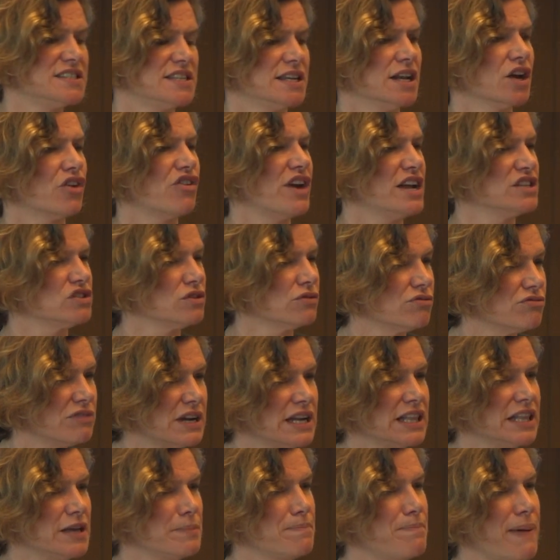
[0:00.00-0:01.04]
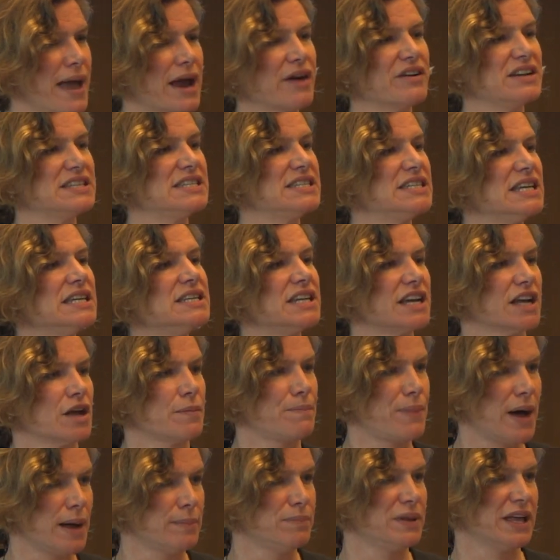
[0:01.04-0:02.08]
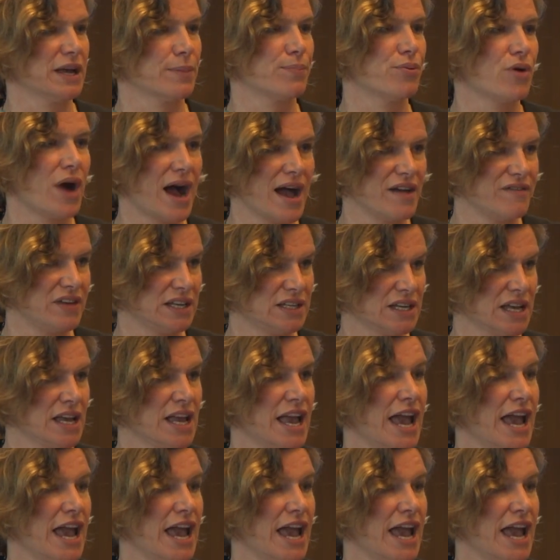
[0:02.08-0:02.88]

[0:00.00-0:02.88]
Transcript: and it creates a really parasitic public-private,